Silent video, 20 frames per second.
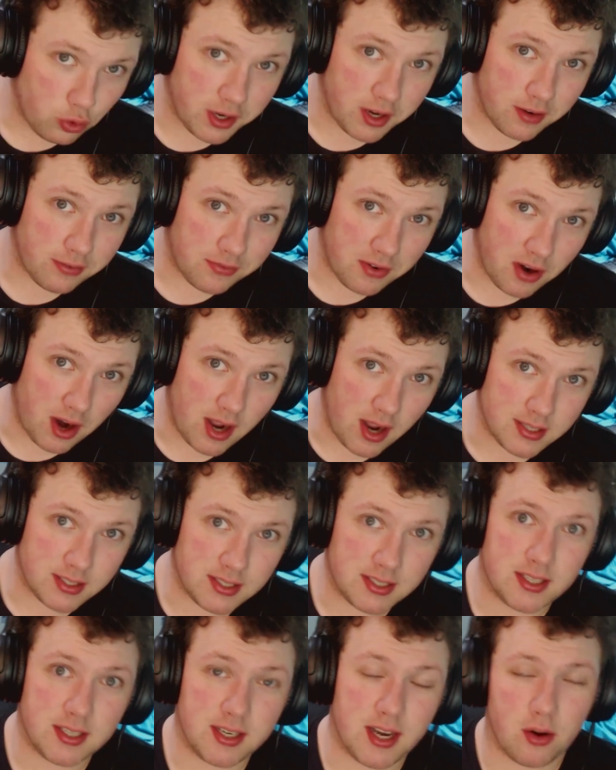Ring of
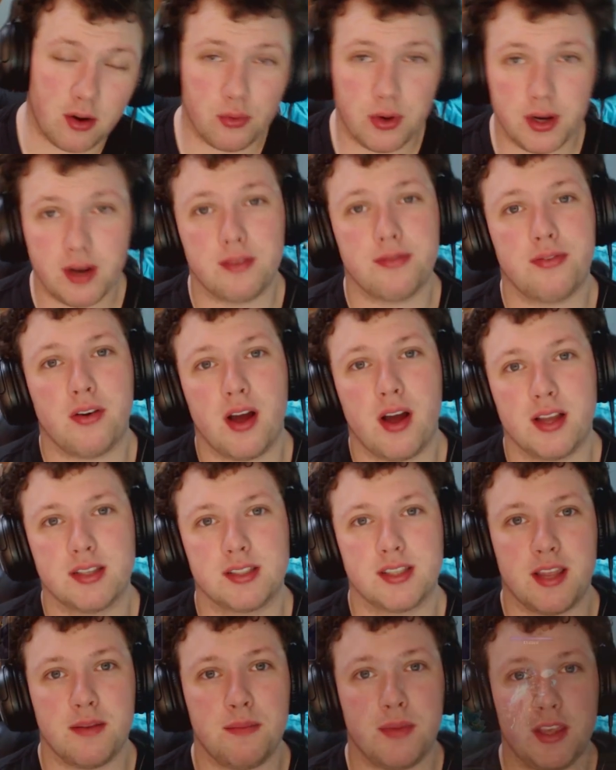Frost. Now Ring of
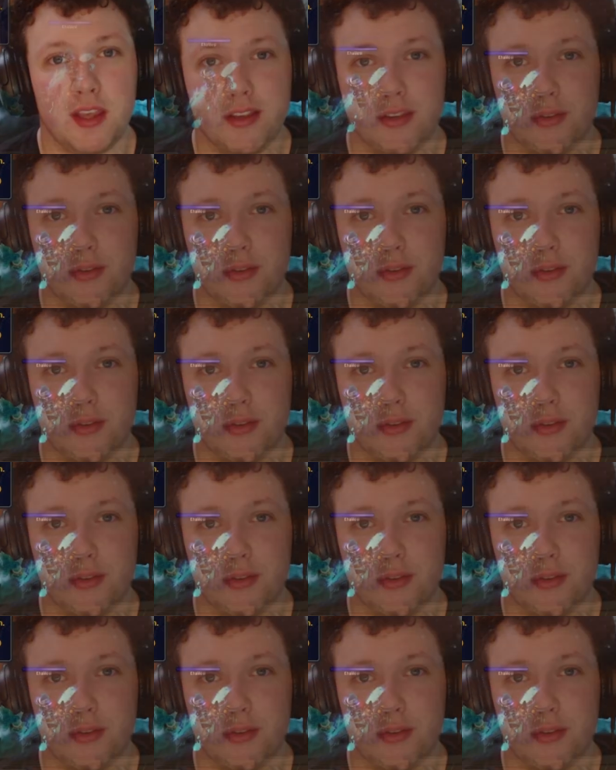Frost can be